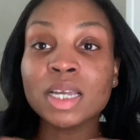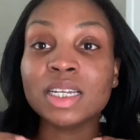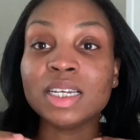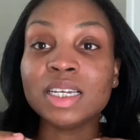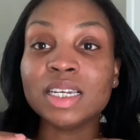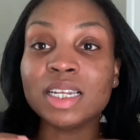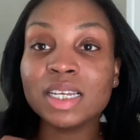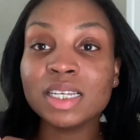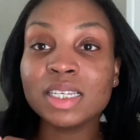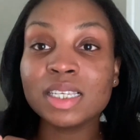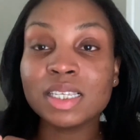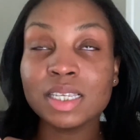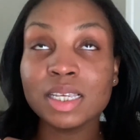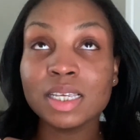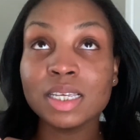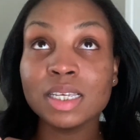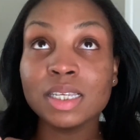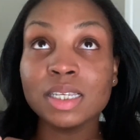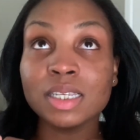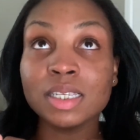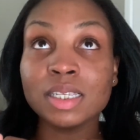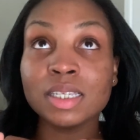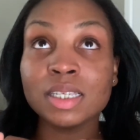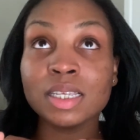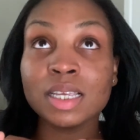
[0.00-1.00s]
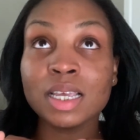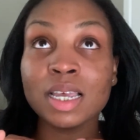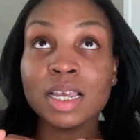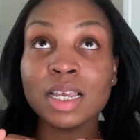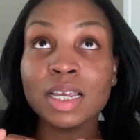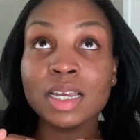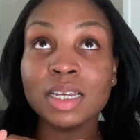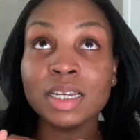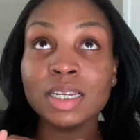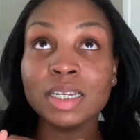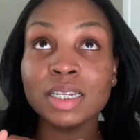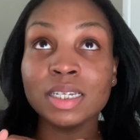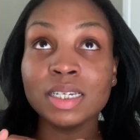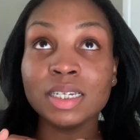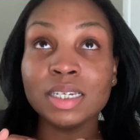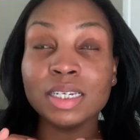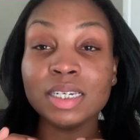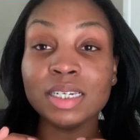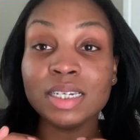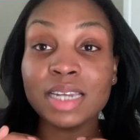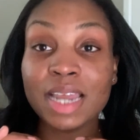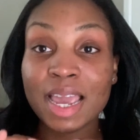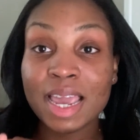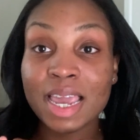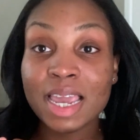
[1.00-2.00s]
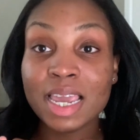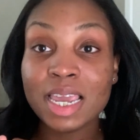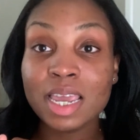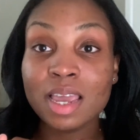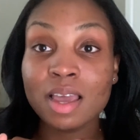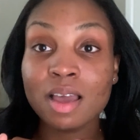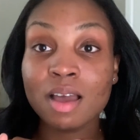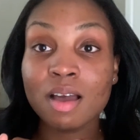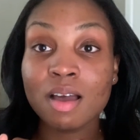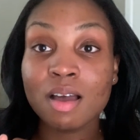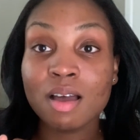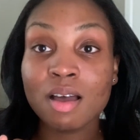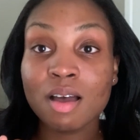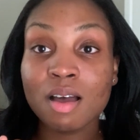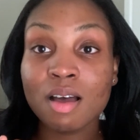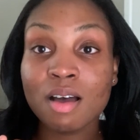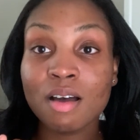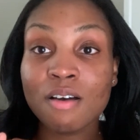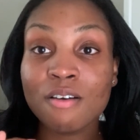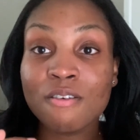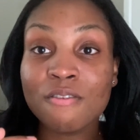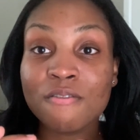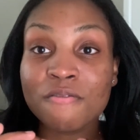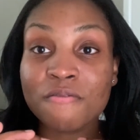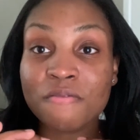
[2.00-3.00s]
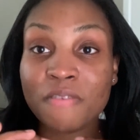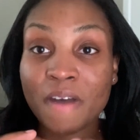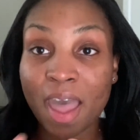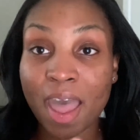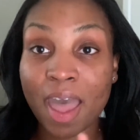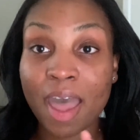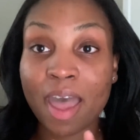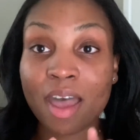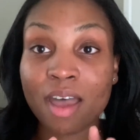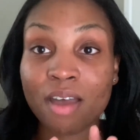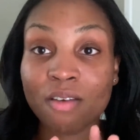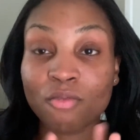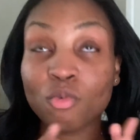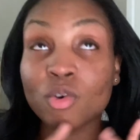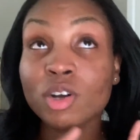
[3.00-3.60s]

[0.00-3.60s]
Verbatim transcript: This is day five.